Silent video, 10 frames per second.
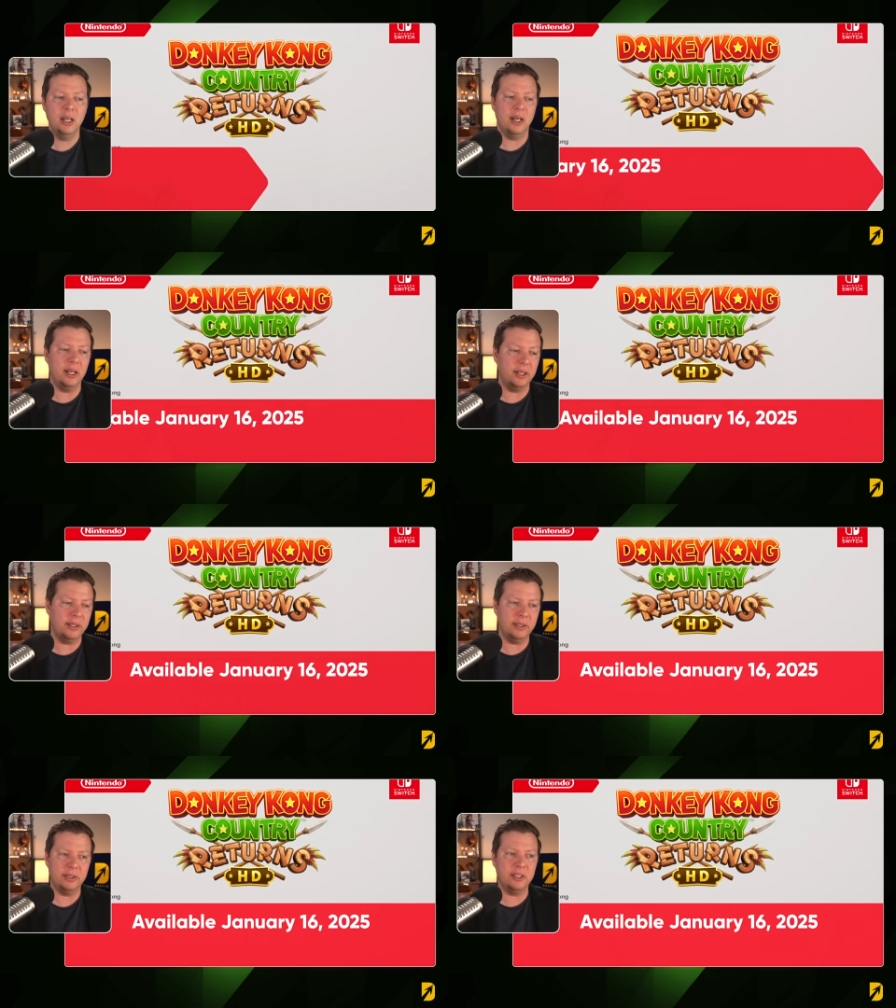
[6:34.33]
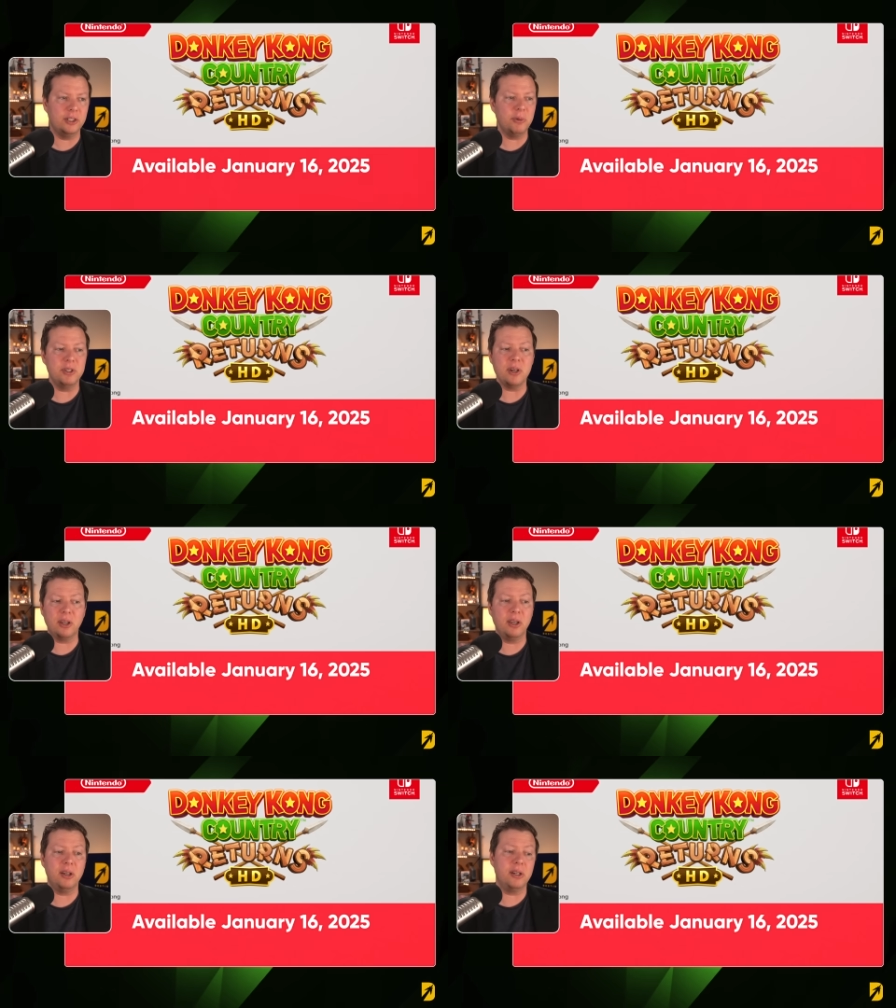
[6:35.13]
Uh, they're doing
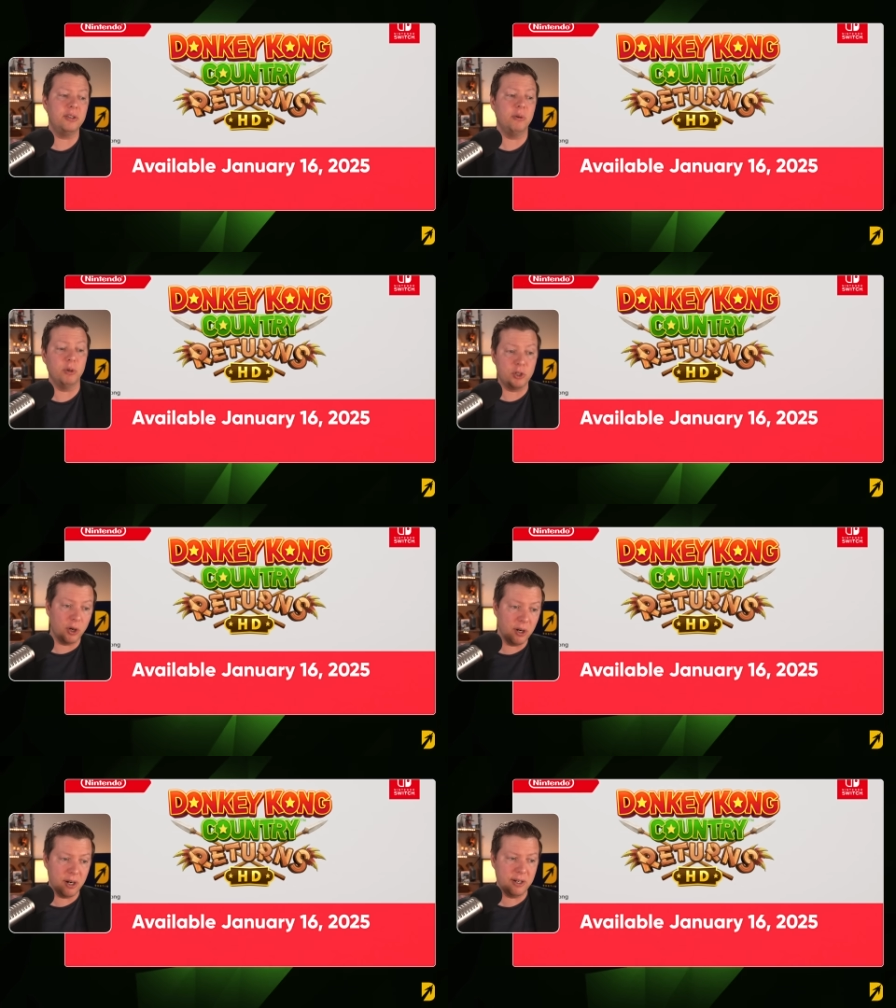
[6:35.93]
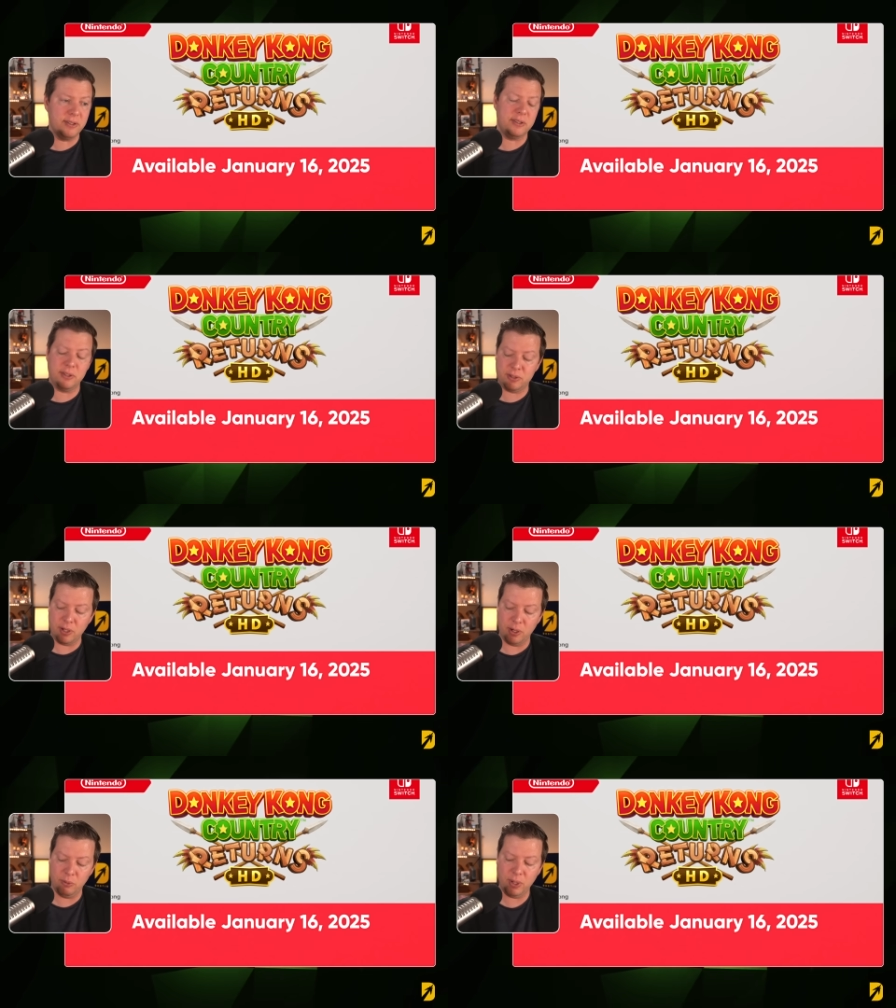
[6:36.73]
Donkey Kong Country Returns.
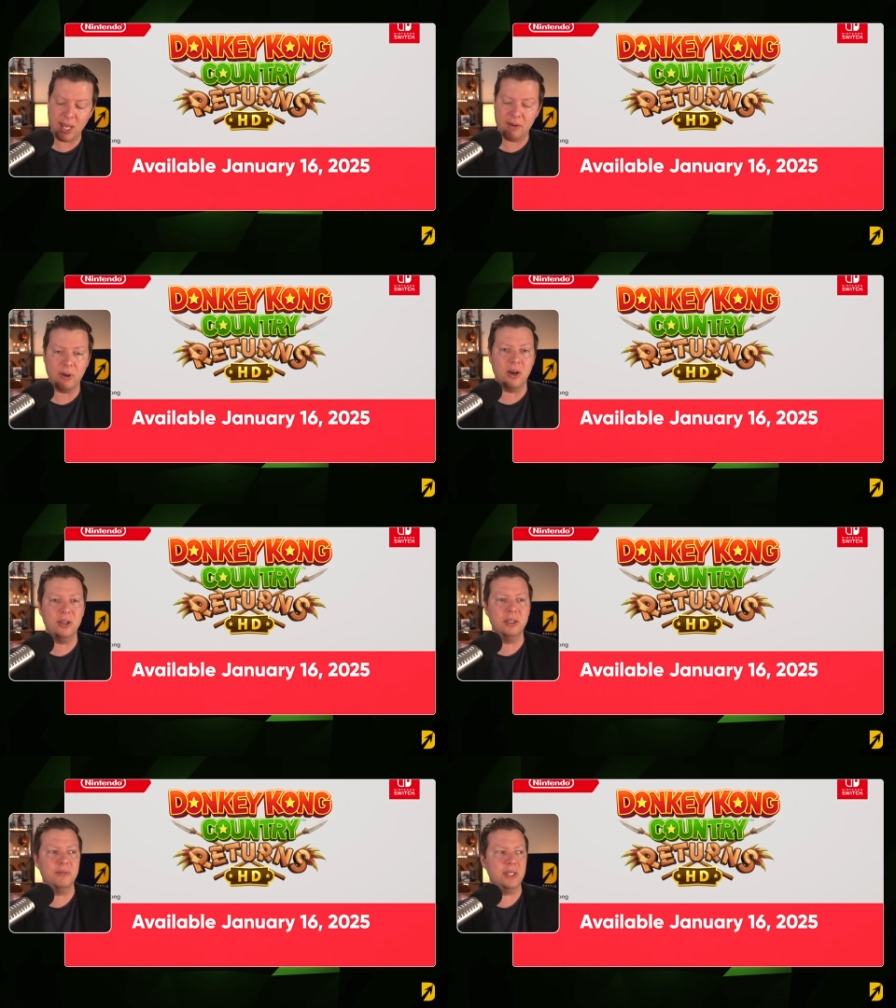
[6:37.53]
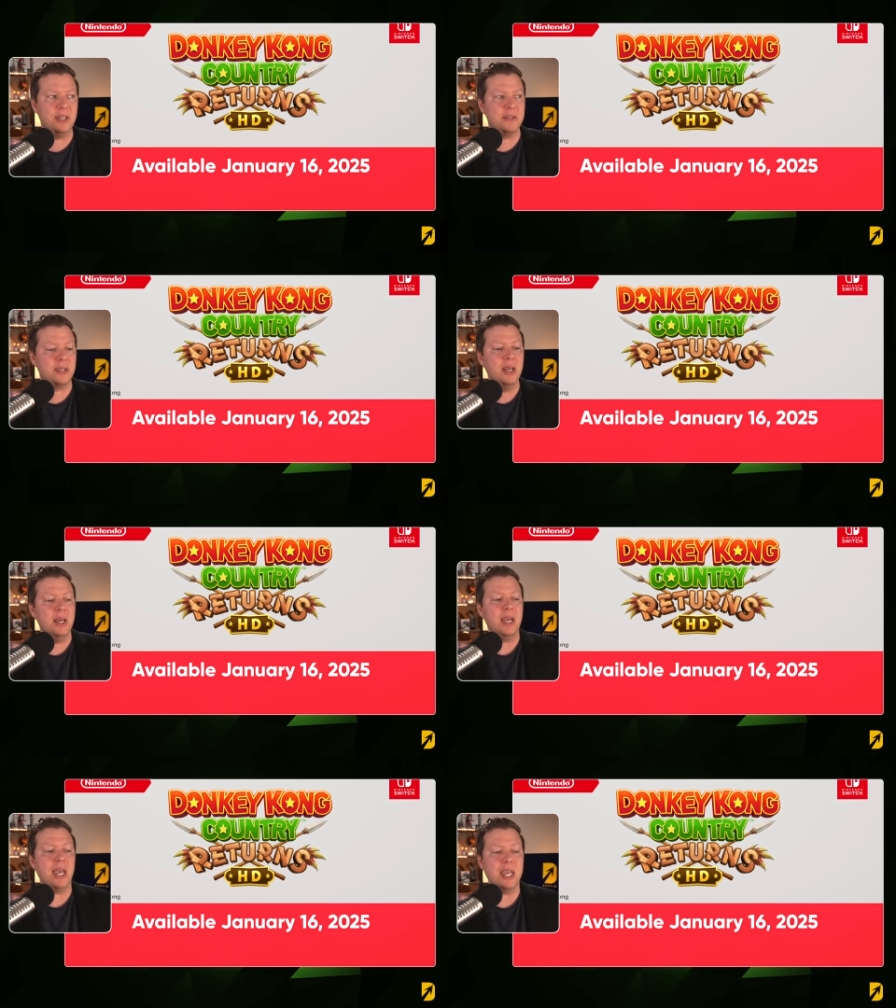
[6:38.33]
So we have all of these
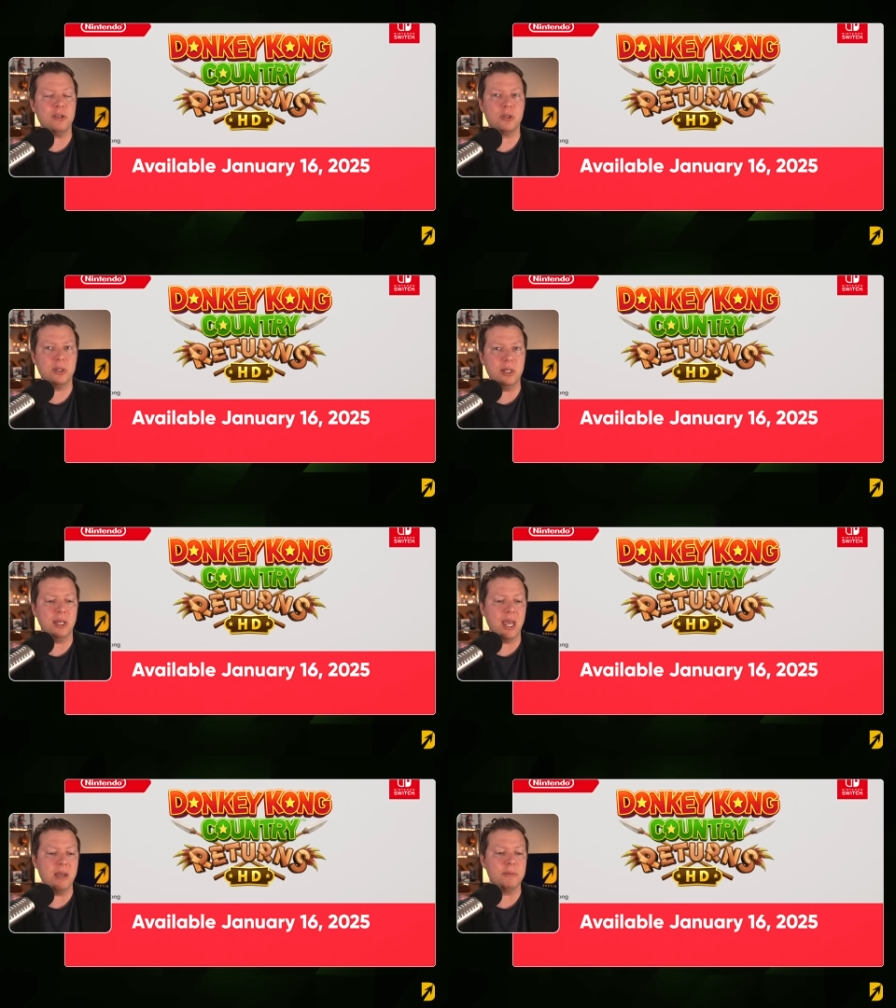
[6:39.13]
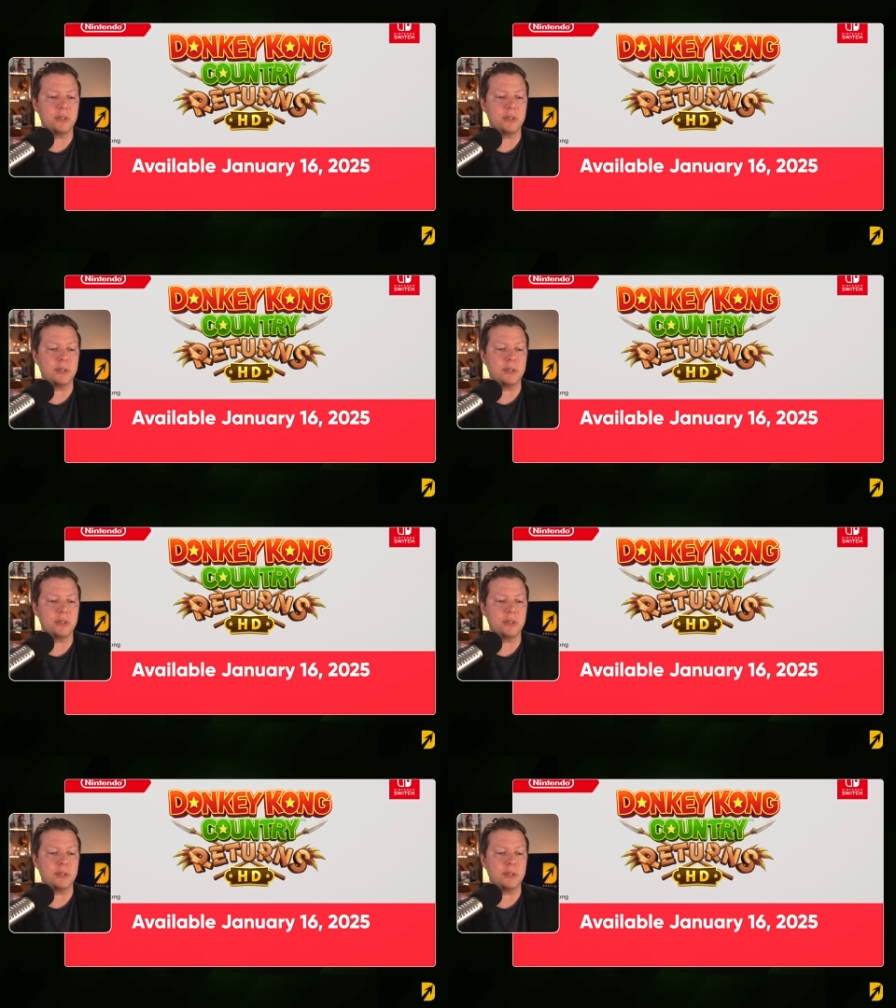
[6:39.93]
HD games